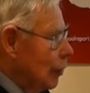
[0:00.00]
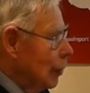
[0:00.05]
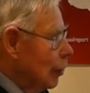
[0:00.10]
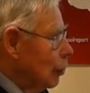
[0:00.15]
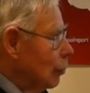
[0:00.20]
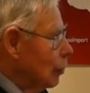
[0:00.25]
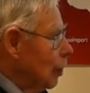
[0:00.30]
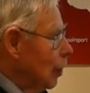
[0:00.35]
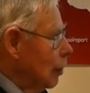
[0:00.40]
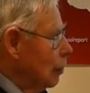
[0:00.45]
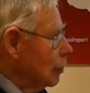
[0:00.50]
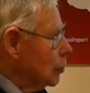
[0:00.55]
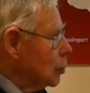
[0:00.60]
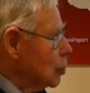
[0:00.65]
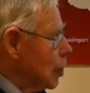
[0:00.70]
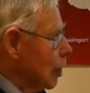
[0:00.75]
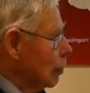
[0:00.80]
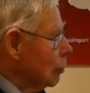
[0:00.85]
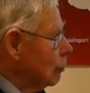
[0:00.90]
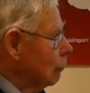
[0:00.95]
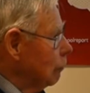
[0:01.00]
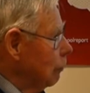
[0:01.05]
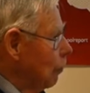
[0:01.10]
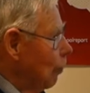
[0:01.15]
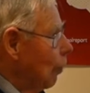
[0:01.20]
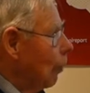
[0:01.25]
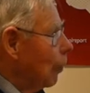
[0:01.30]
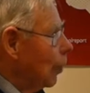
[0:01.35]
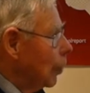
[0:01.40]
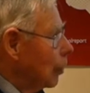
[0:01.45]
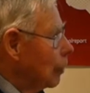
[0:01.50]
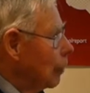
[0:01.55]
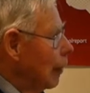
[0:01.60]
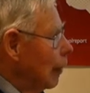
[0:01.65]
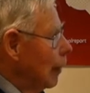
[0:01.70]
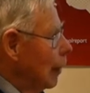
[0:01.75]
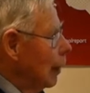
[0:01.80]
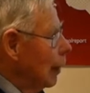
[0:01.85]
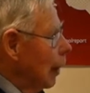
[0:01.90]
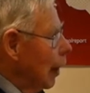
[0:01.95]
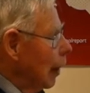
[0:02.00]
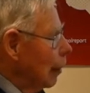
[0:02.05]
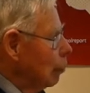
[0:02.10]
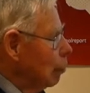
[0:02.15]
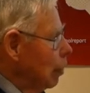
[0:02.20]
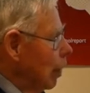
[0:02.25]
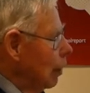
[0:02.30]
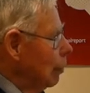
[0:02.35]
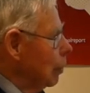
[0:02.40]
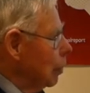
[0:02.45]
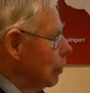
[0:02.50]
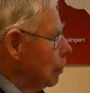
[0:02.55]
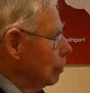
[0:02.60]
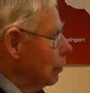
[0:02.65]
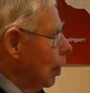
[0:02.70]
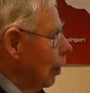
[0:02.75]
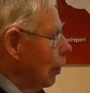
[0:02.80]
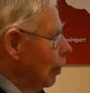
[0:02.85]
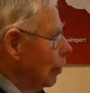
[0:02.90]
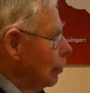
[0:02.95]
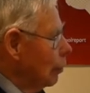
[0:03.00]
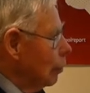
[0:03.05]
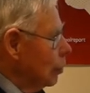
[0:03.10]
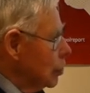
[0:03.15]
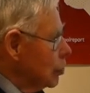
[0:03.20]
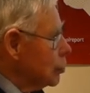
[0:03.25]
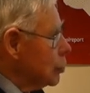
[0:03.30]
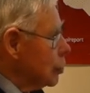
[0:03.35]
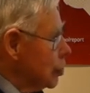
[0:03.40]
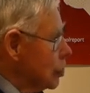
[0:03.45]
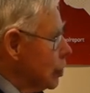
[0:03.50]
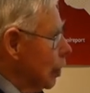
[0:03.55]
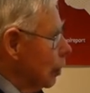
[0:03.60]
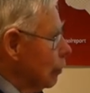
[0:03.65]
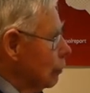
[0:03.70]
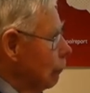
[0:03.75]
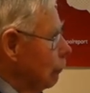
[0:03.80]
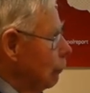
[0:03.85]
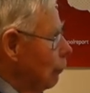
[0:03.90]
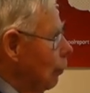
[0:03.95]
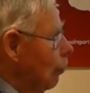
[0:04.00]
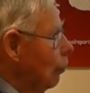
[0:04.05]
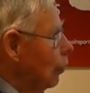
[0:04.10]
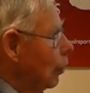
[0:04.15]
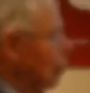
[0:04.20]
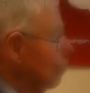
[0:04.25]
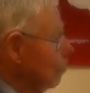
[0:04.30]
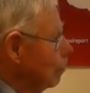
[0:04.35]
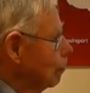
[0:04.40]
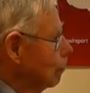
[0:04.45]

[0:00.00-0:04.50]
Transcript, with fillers: You need a centre forward. And Bomber Command was the centre forward.